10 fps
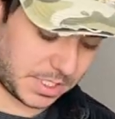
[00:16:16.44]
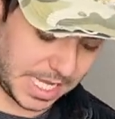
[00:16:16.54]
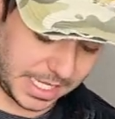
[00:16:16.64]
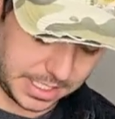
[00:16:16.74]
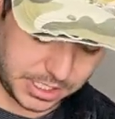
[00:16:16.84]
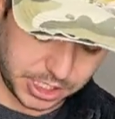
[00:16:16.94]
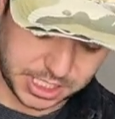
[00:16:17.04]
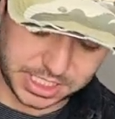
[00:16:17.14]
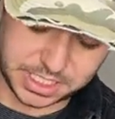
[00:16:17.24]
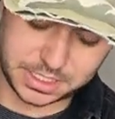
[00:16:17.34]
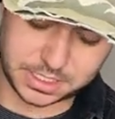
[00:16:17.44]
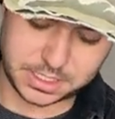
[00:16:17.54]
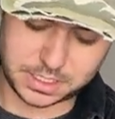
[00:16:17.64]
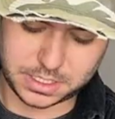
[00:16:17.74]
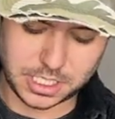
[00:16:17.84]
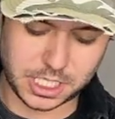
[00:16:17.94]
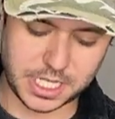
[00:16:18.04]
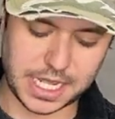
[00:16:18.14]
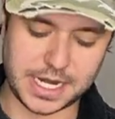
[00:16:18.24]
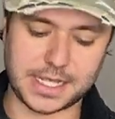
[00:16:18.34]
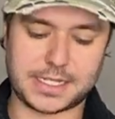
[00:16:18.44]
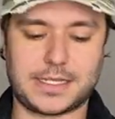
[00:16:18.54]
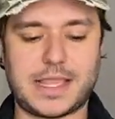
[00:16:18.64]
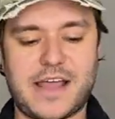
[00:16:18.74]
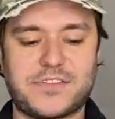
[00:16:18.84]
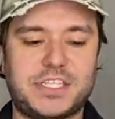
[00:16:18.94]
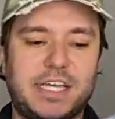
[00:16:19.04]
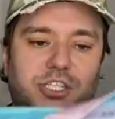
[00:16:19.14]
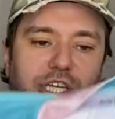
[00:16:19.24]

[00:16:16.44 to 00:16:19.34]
Cycling jersey. You kind of have to take a